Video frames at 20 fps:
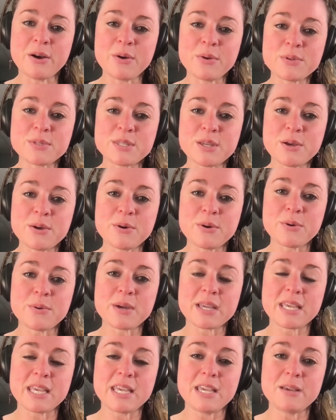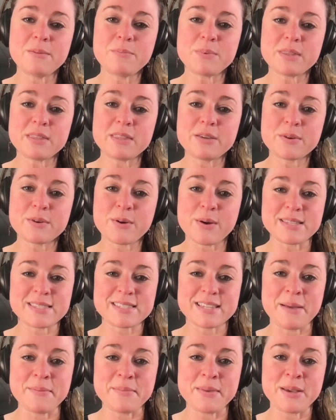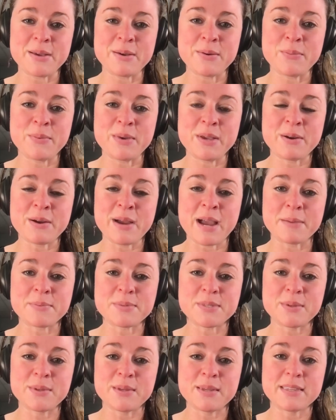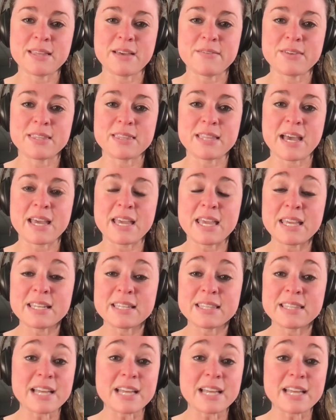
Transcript: and also keep the requests coming. We are absolutely loving that.